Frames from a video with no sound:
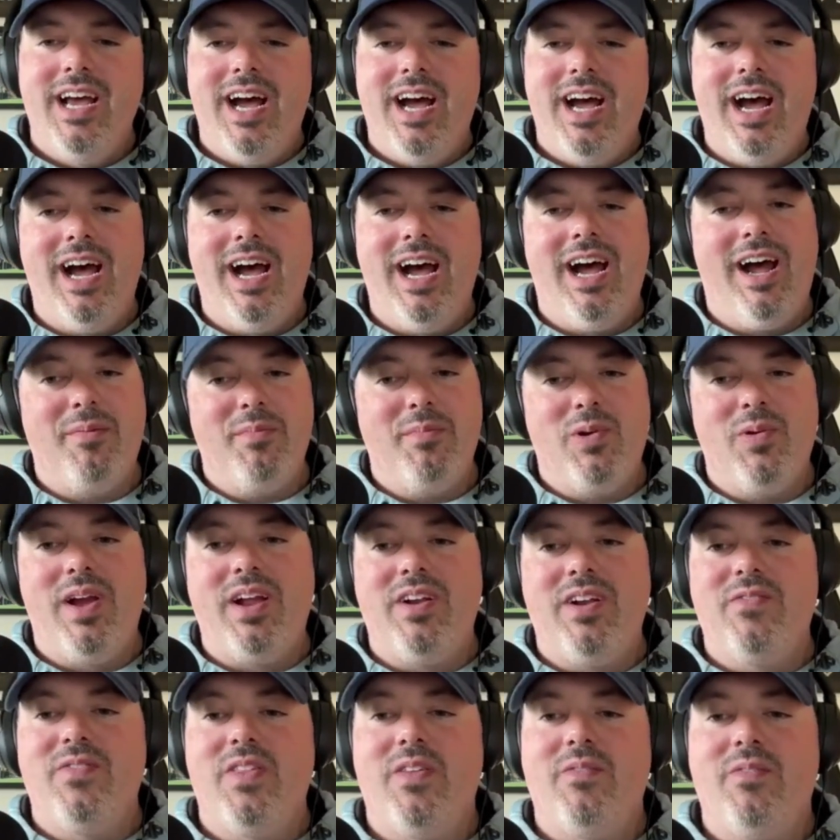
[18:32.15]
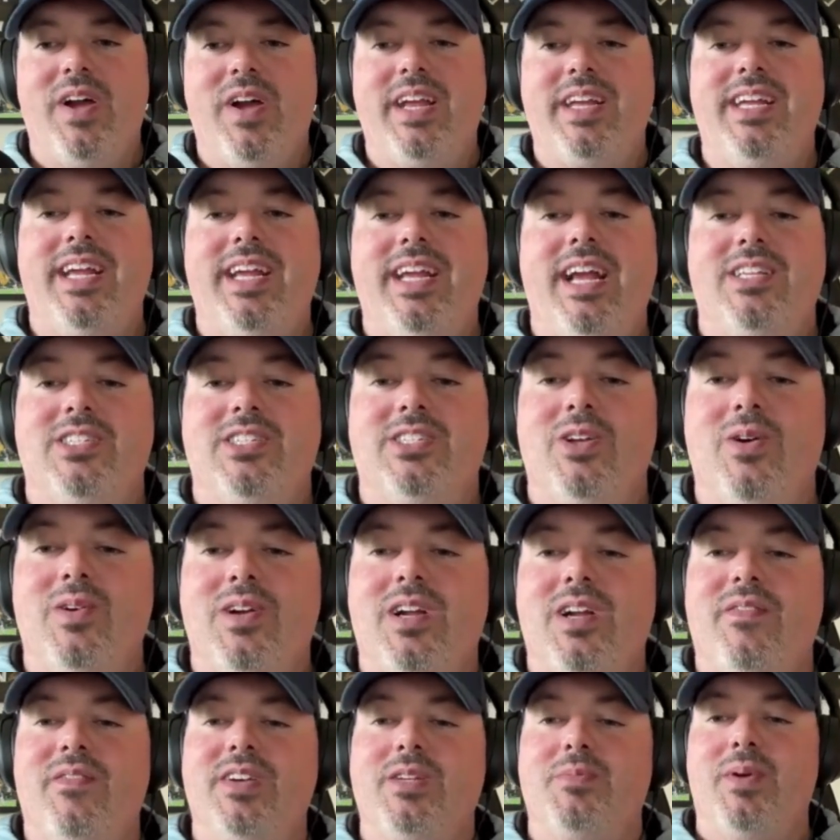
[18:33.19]
I'm a writer for the Viking Age, Zone
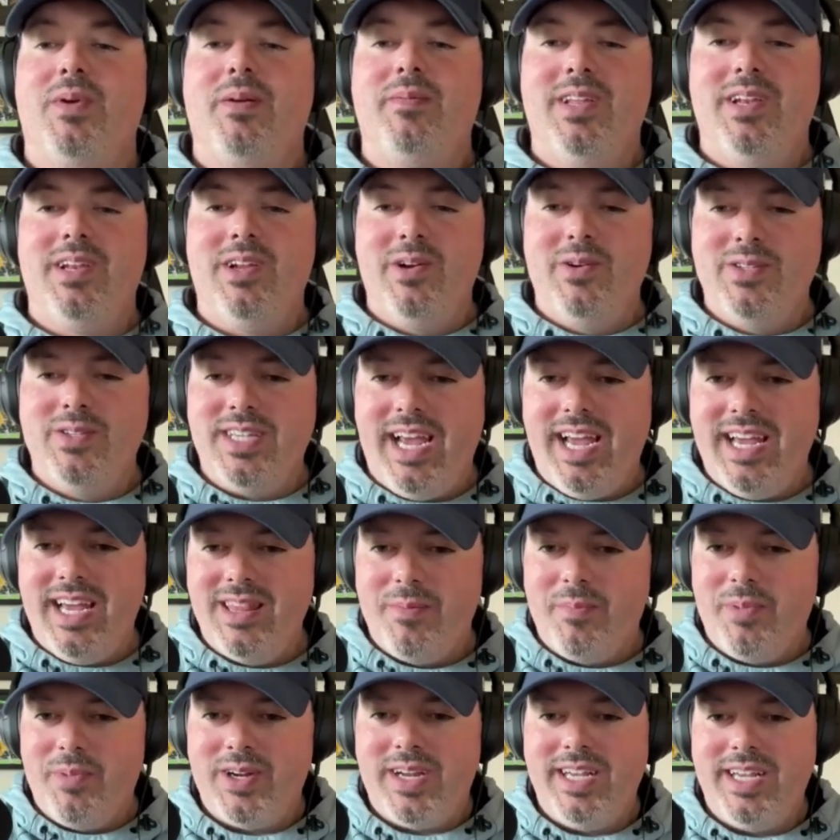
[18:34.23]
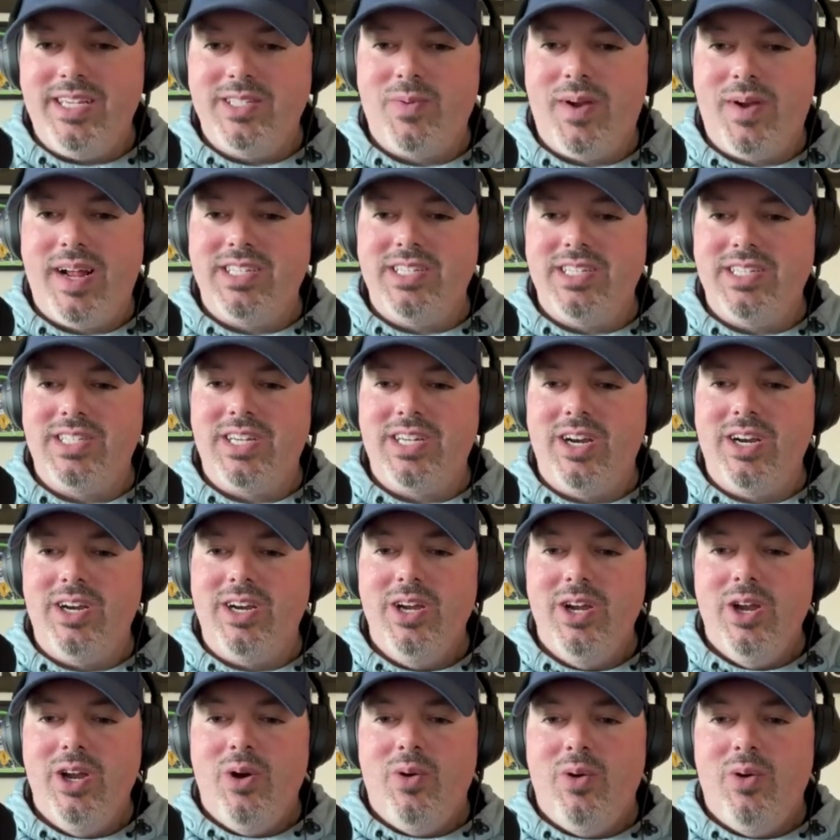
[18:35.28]
Coverage, Bringing the News, and the Brookings Register.